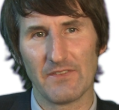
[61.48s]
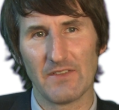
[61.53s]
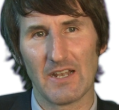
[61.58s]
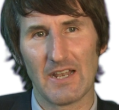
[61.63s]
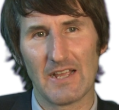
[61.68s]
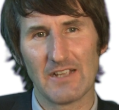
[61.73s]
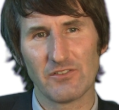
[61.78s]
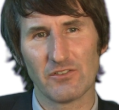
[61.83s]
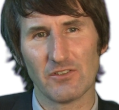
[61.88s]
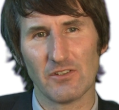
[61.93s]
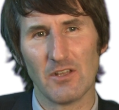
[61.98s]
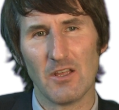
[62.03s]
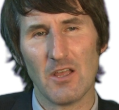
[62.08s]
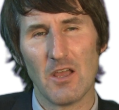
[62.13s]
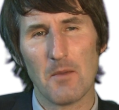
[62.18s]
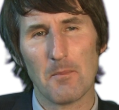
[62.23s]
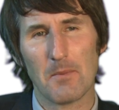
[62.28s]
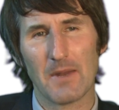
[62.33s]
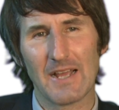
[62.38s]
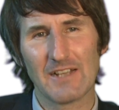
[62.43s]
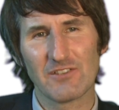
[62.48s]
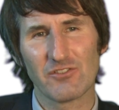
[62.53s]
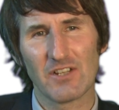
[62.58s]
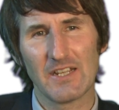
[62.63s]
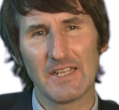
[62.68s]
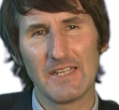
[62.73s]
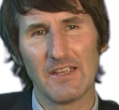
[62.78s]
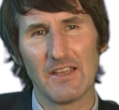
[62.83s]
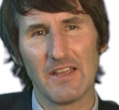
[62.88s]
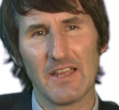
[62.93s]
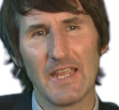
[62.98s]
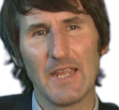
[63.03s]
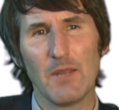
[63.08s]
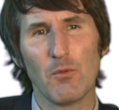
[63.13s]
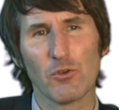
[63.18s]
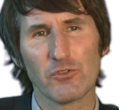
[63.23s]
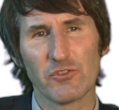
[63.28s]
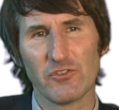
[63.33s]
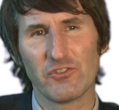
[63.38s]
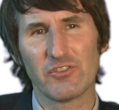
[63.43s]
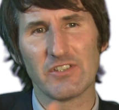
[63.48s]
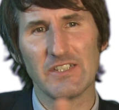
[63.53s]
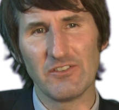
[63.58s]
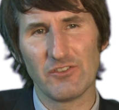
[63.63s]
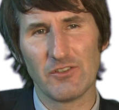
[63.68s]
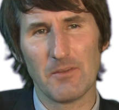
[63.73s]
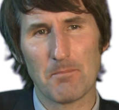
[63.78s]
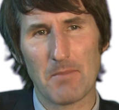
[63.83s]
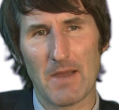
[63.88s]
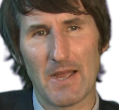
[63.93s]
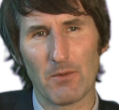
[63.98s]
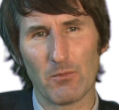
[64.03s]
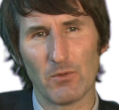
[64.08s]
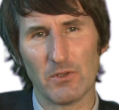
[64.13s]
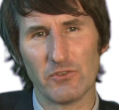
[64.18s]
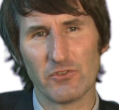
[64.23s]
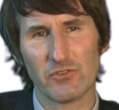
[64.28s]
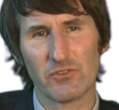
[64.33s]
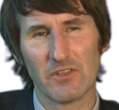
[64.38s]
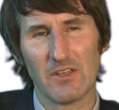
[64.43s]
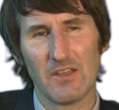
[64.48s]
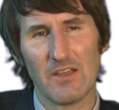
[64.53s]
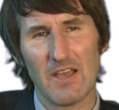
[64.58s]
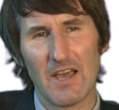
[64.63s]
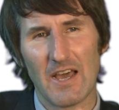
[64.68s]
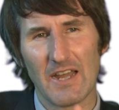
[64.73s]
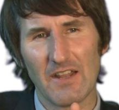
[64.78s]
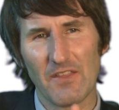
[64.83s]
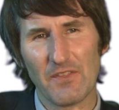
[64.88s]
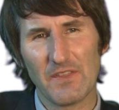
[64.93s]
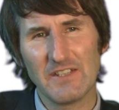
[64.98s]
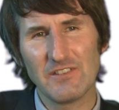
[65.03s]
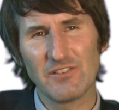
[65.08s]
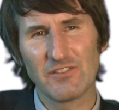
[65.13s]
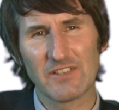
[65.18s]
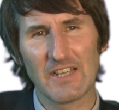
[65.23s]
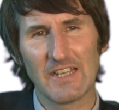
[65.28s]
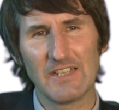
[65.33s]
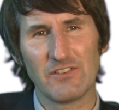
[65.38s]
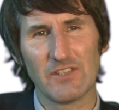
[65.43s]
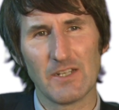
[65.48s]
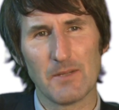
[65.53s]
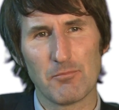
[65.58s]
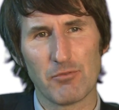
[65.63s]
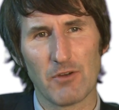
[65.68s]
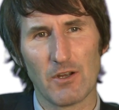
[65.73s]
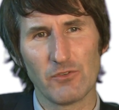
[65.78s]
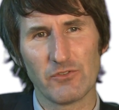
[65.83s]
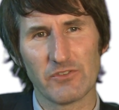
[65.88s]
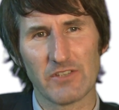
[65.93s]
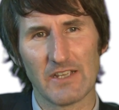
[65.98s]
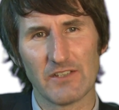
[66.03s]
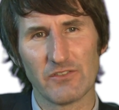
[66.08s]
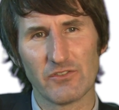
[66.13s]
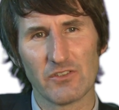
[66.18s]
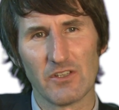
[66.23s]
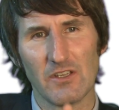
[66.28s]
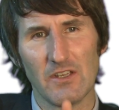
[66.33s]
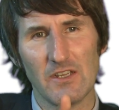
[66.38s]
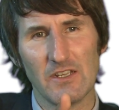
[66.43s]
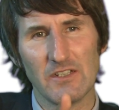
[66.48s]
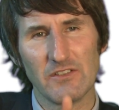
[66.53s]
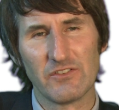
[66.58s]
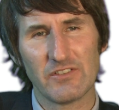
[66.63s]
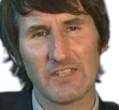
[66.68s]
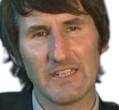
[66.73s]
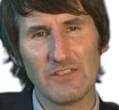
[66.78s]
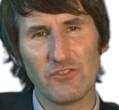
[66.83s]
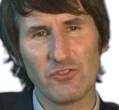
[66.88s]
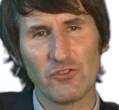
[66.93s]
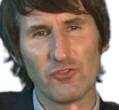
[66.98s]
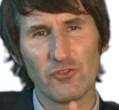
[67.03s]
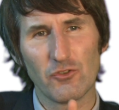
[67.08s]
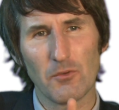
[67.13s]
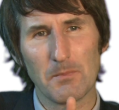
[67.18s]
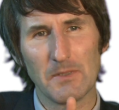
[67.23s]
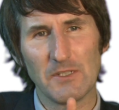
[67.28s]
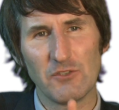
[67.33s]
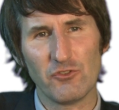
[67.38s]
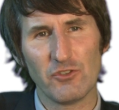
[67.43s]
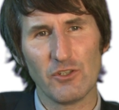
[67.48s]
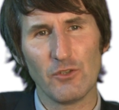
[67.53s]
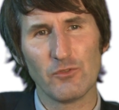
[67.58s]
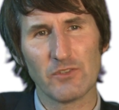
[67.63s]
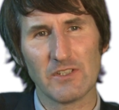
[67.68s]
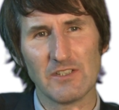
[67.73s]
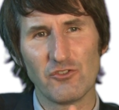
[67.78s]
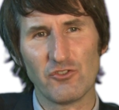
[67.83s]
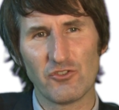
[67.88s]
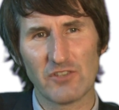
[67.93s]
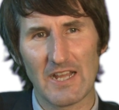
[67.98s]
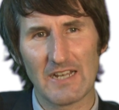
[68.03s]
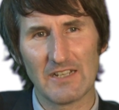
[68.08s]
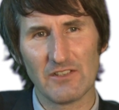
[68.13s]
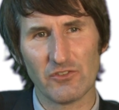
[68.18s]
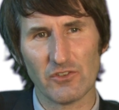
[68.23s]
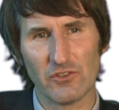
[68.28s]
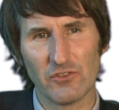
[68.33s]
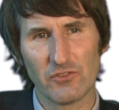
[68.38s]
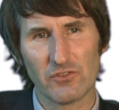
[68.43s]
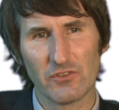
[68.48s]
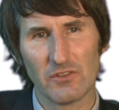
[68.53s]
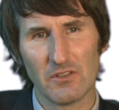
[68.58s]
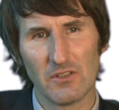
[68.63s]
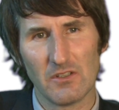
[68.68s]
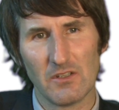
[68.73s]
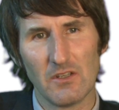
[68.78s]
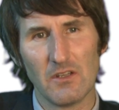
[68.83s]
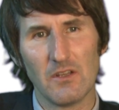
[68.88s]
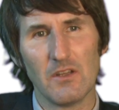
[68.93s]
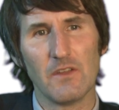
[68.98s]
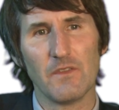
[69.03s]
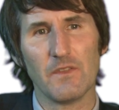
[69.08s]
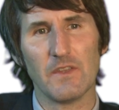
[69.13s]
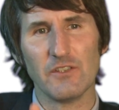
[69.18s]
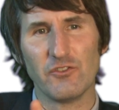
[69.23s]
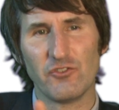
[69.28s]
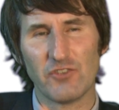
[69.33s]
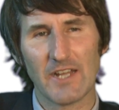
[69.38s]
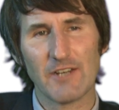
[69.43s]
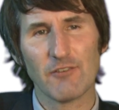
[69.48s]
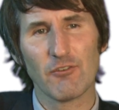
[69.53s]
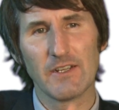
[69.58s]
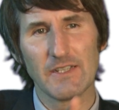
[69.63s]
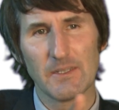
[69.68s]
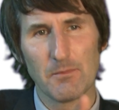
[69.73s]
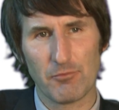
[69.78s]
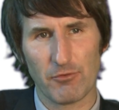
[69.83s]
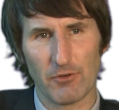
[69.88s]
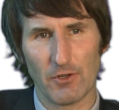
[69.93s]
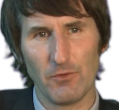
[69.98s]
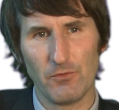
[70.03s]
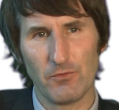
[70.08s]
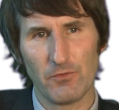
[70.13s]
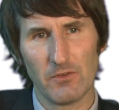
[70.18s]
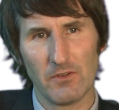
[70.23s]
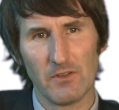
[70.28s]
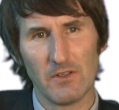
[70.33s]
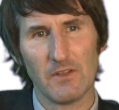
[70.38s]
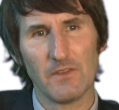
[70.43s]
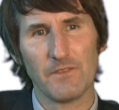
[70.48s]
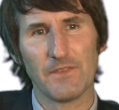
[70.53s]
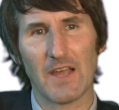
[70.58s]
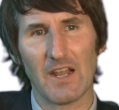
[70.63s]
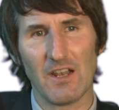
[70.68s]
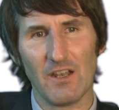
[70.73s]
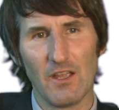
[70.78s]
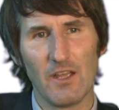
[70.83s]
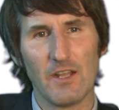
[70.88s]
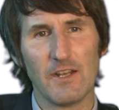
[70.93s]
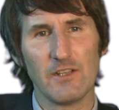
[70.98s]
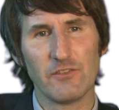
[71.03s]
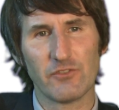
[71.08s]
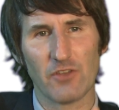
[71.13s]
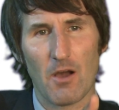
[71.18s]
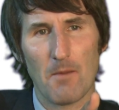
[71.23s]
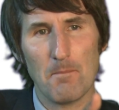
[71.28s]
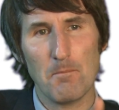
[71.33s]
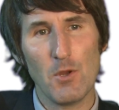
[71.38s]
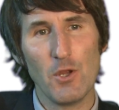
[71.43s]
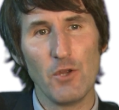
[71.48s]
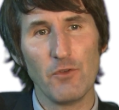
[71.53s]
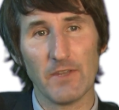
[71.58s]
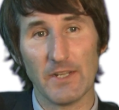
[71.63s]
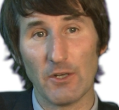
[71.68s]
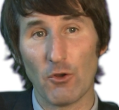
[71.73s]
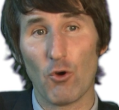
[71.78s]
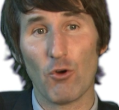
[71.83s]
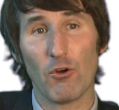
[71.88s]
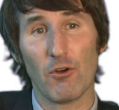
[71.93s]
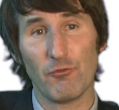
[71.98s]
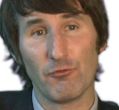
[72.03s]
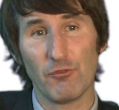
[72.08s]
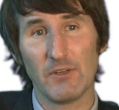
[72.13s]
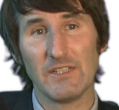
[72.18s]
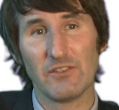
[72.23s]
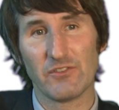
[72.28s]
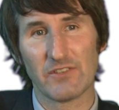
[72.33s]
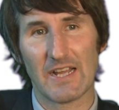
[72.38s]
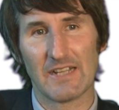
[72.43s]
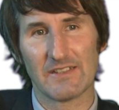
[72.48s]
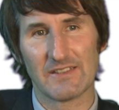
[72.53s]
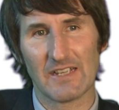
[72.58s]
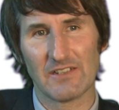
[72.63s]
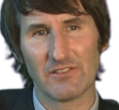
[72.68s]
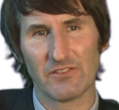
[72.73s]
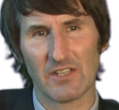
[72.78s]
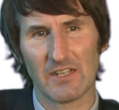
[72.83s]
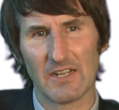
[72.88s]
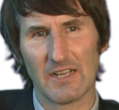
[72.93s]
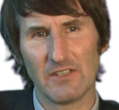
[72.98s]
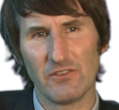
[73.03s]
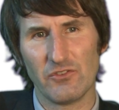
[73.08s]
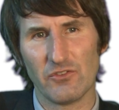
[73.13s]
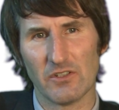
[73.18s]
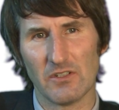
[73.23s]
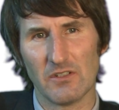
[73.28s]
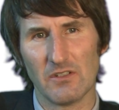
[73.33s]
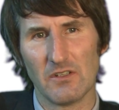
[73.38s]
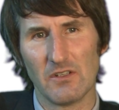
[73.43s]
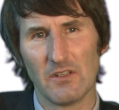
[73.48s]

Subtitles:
the lesson. But actually, he wasn't teaching backwards. And at this stage in the process, teachers should be choosing challenges that generate the proof that learners are moving or have reached that destination.